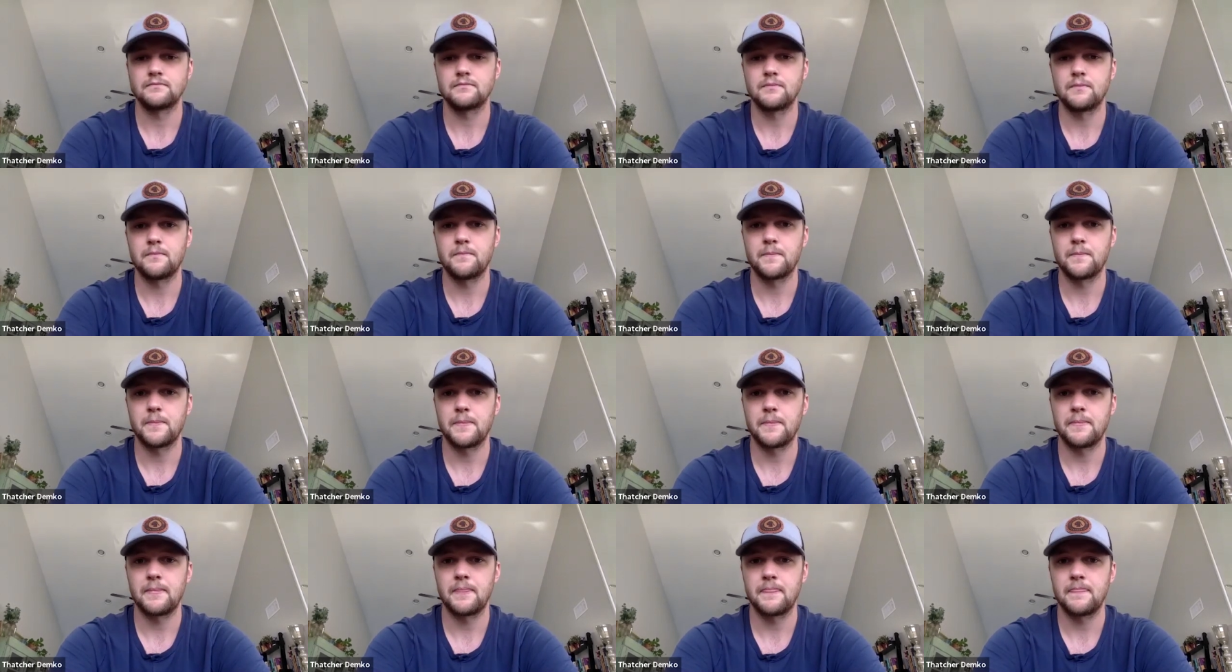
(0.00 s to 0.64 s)
Thank
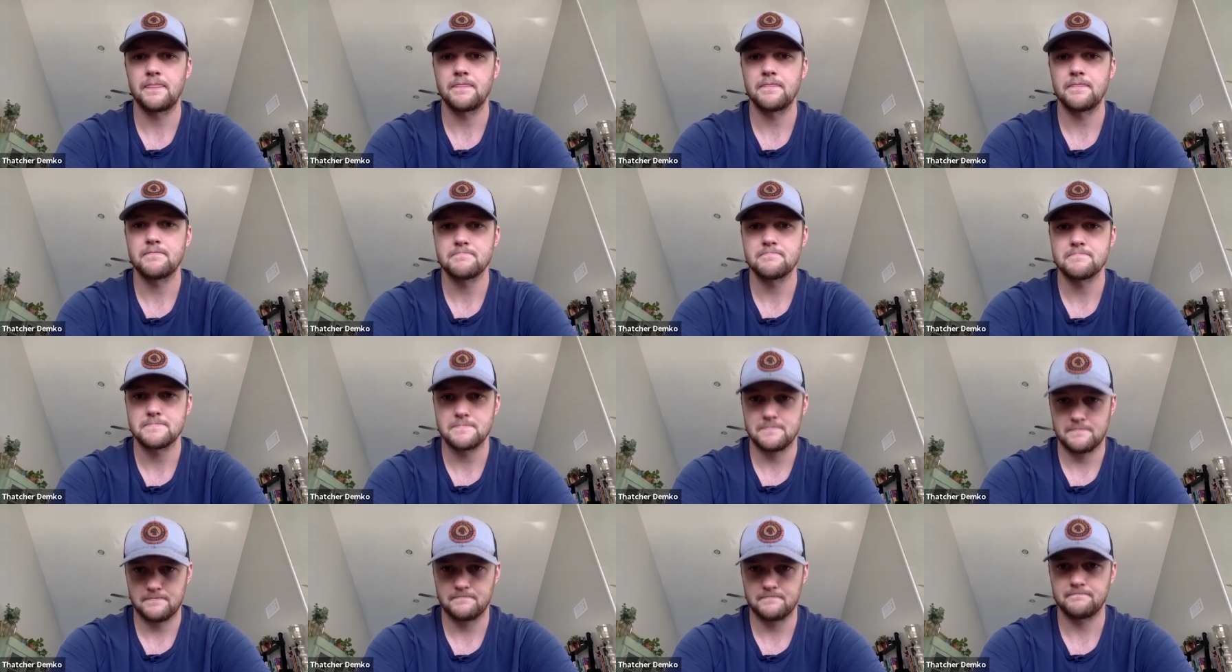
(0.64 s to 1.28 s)

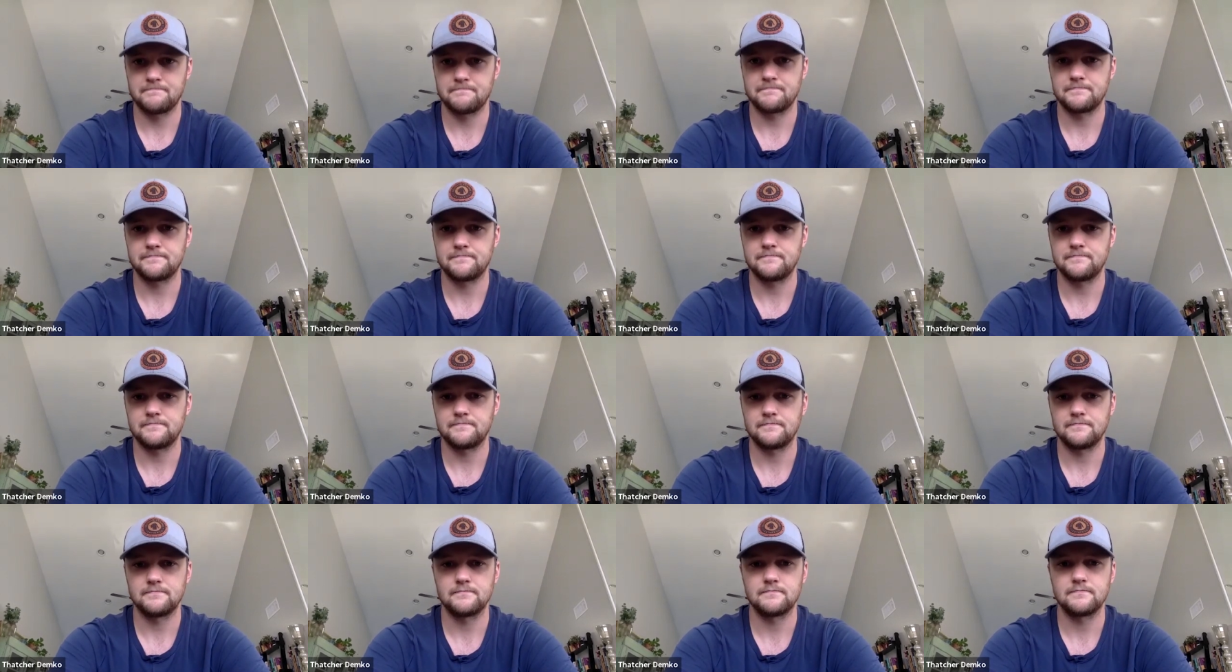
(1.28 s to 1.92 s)
you.
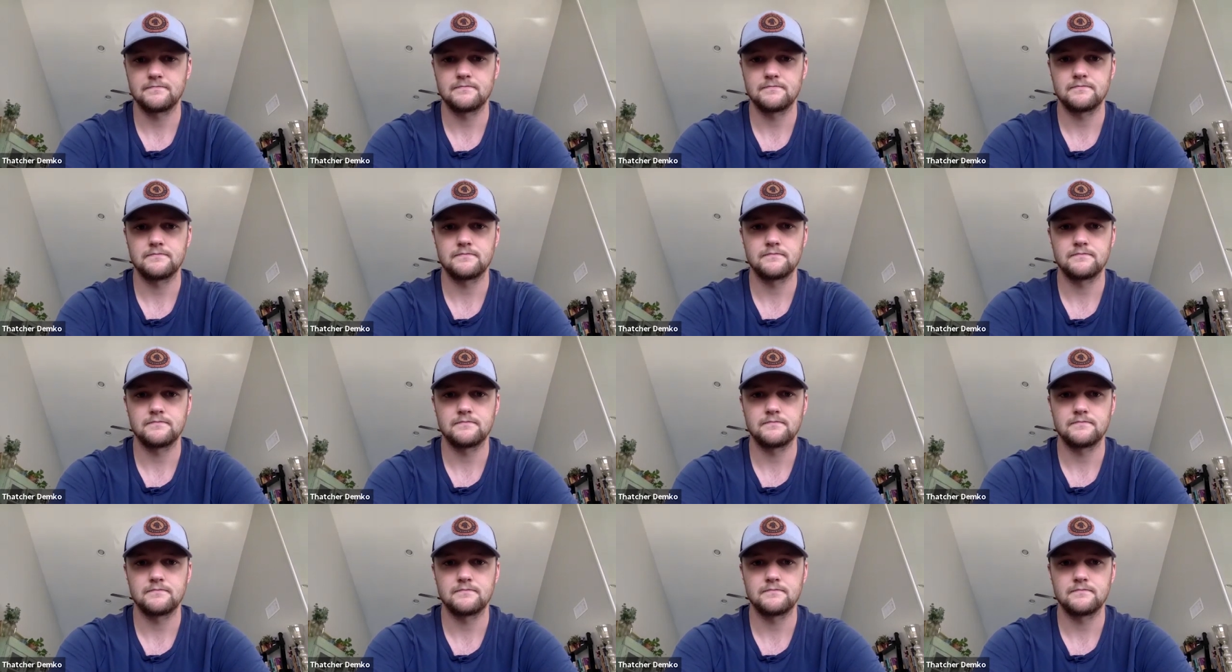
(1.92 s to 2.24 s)
Uh, next,